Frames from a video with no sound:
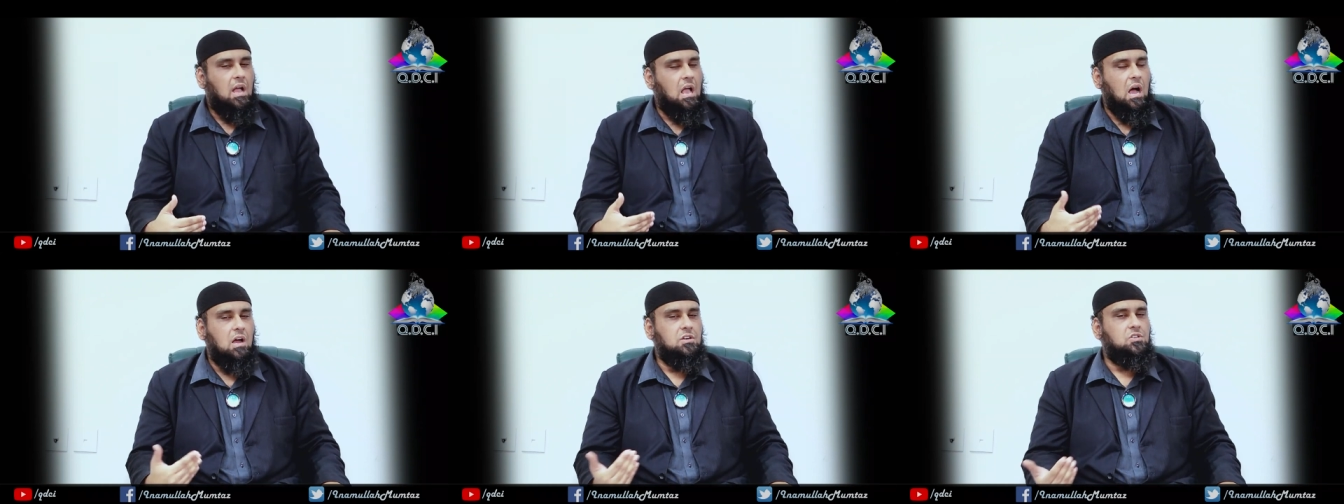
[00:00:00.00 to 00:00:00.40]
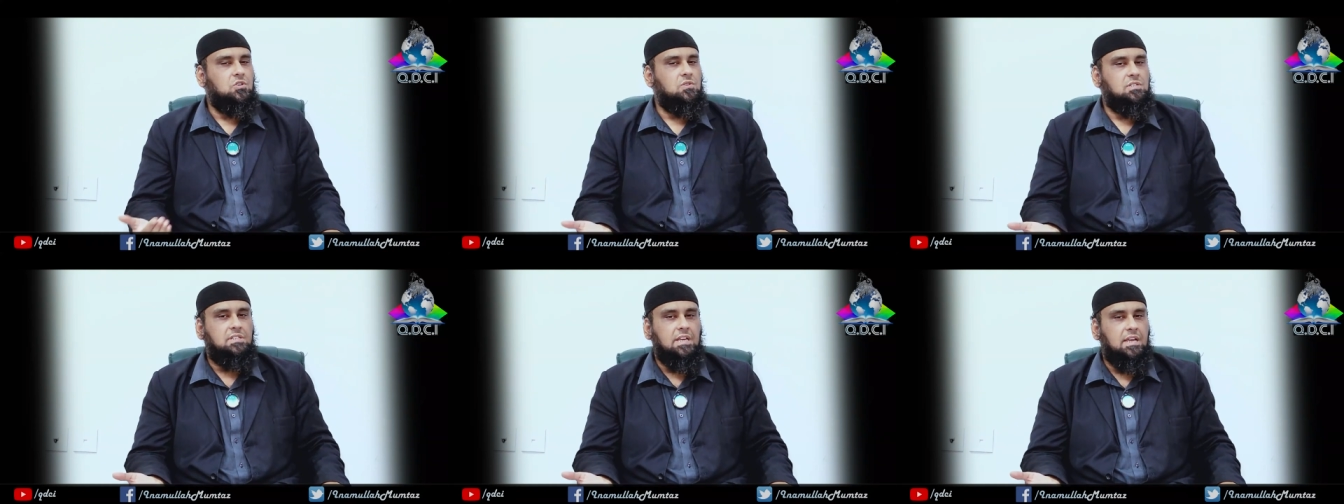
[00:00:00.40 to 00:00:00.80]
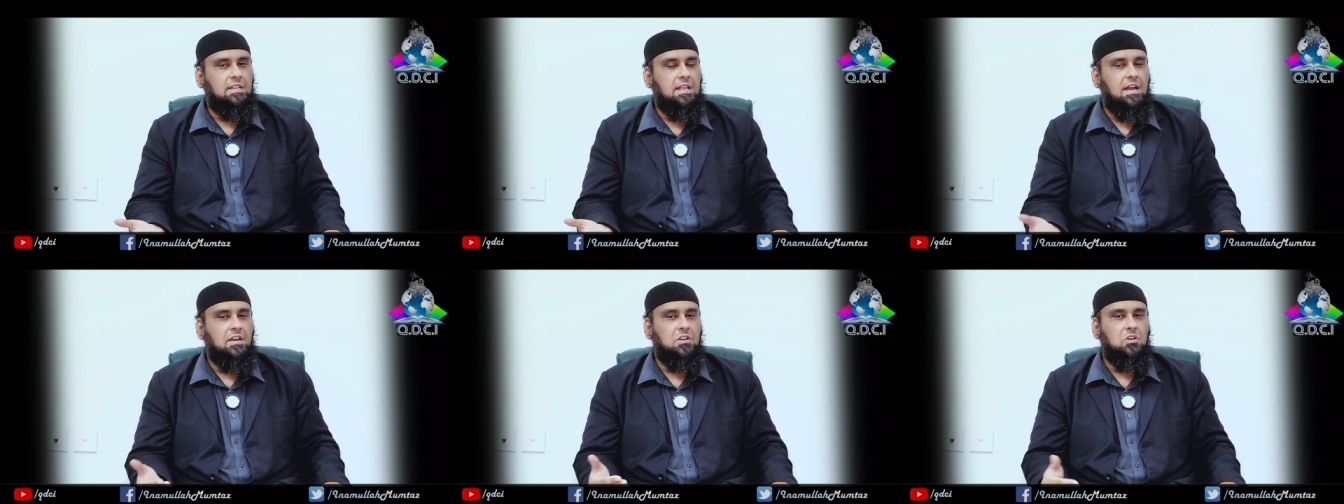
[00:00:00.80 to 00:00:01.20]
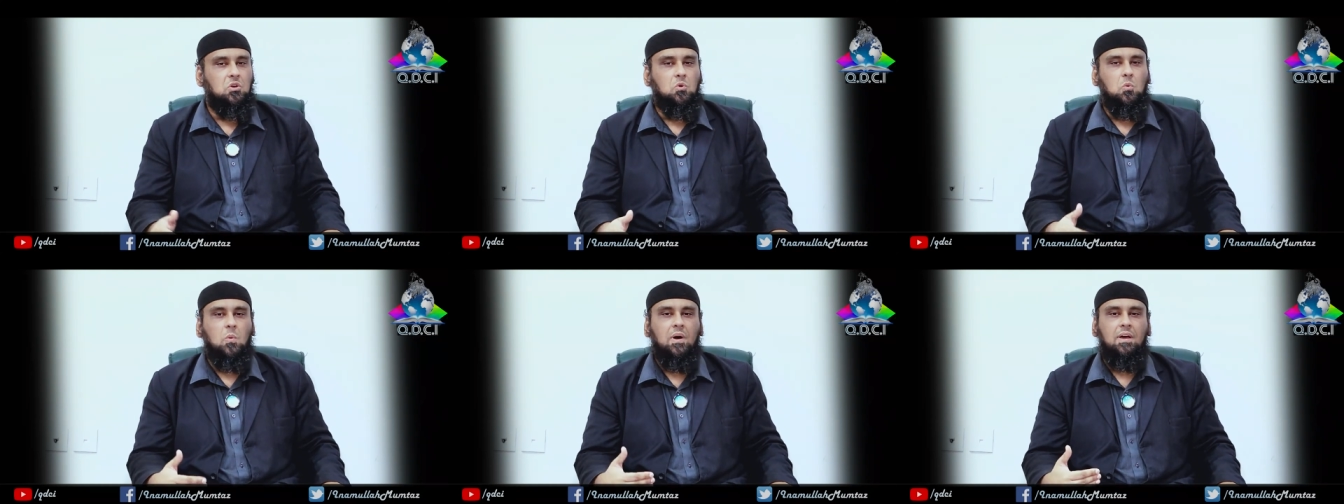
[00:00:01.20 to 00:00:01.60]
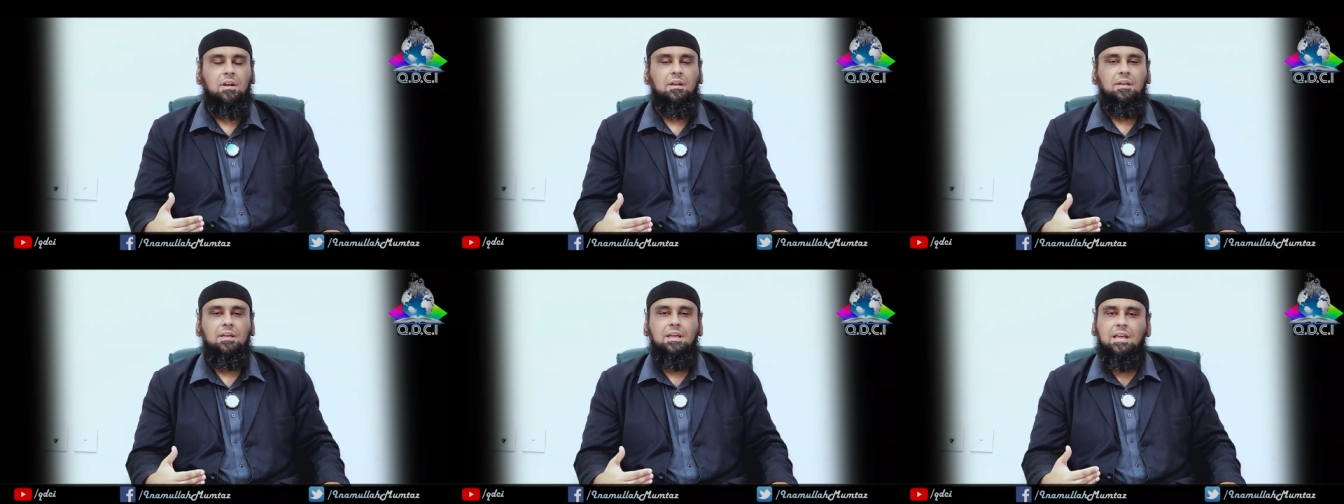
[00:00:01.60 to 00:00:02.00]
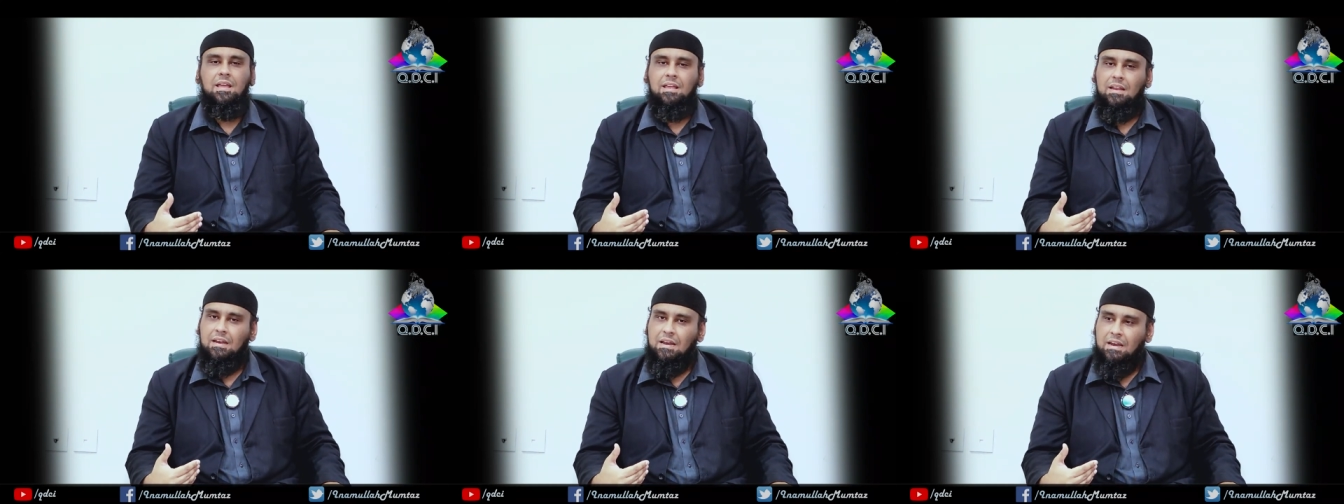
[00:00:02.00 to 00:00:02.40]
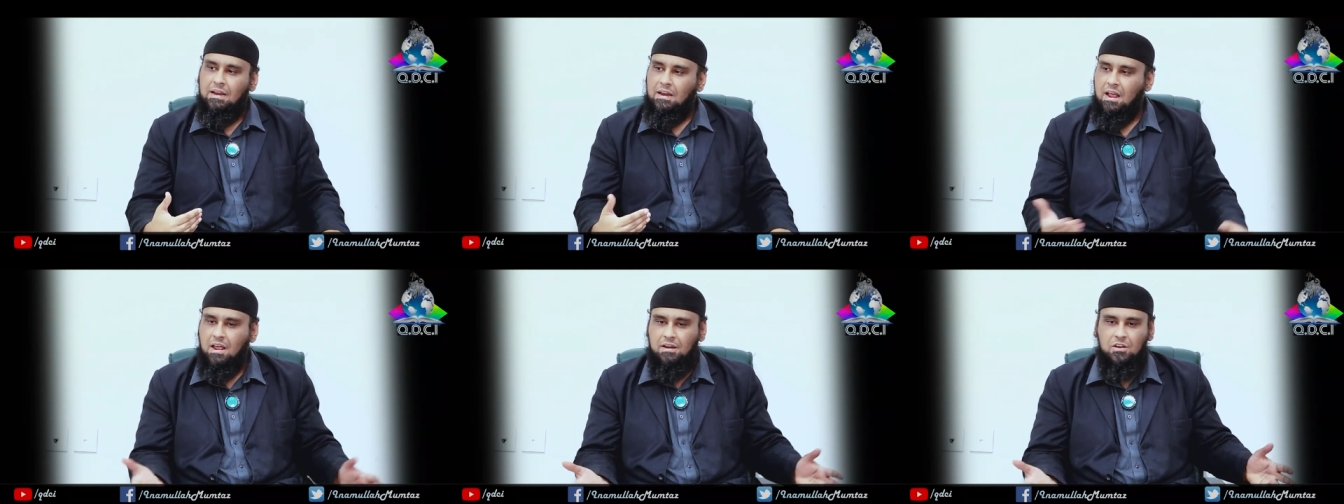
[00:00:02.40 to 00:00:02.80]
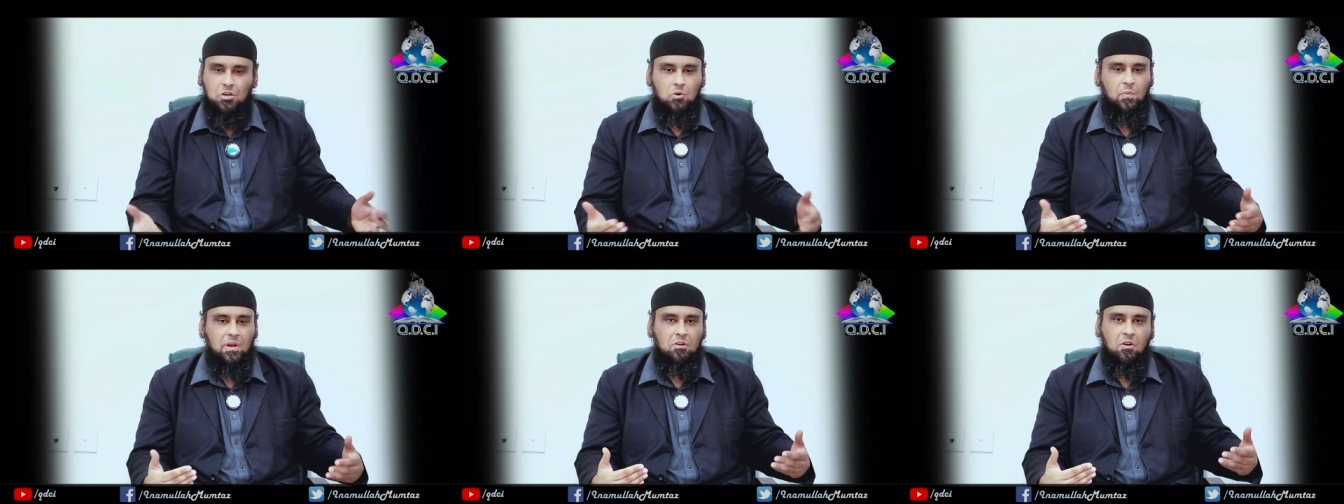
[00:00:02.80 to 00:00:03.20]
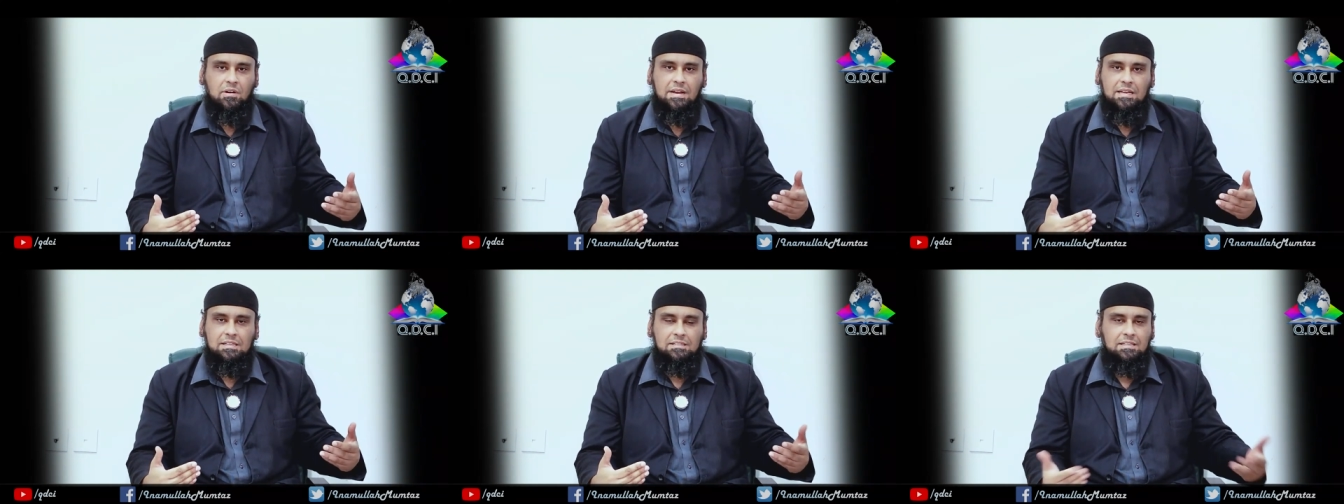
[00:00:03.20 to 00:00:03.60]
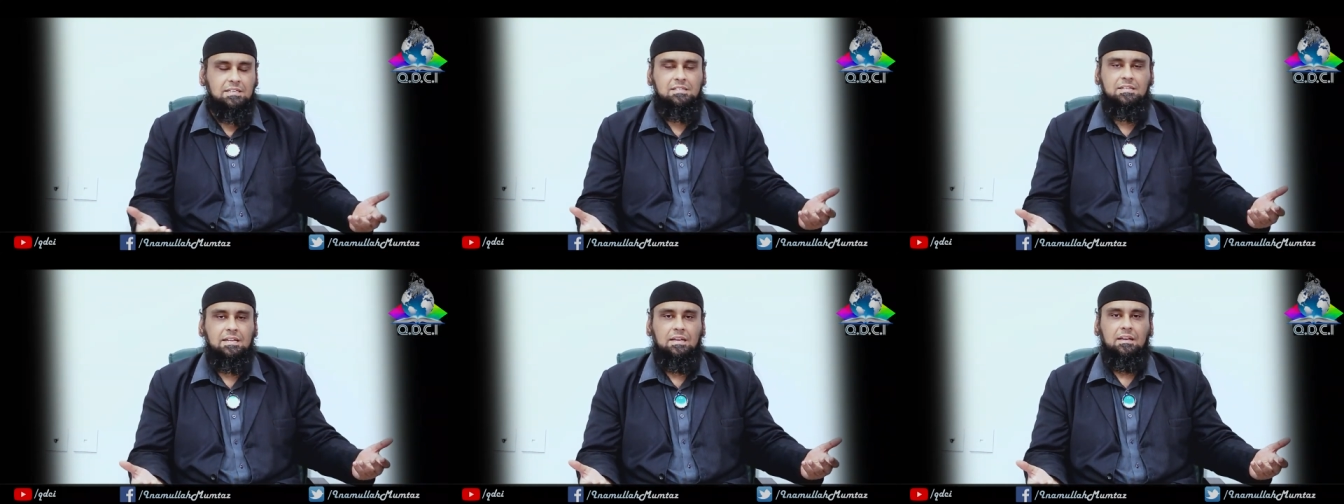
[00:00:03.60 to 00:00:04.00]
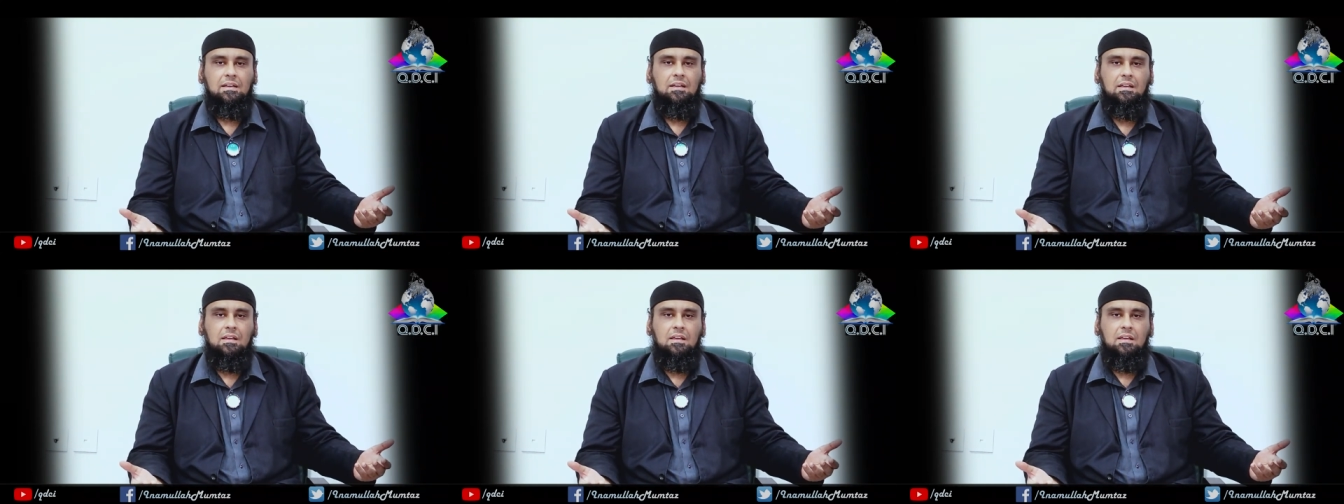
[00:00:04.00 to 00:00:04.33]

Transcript: Can't you see that you were none, you were not existing,